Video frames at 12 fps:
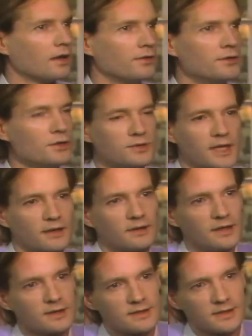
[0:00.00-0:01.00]
new
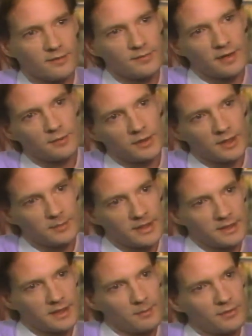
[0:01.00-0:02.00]
techniques that have never really
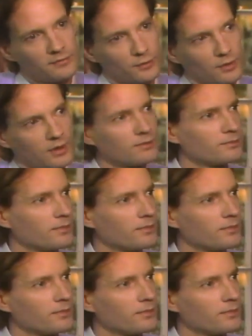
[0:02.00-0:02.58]
been done before,